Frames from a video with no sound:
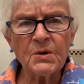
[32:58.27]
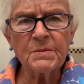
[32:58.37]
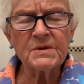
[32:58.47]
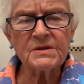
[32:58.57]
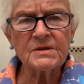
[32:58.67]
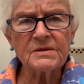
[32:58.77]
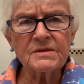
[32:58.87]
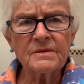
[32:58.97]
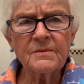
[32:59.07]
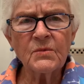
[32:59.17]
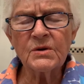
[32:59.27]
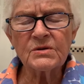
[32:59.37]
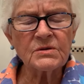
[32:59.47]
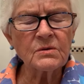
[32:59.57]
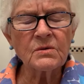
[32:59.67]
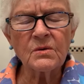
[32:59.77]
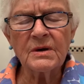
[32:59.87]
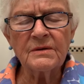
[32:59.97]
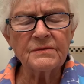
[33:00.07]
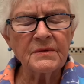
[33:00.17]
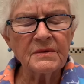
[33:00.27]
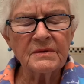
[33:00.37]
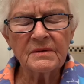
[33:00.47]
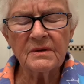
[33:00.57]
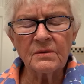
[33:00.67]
purposes. We are so grateful.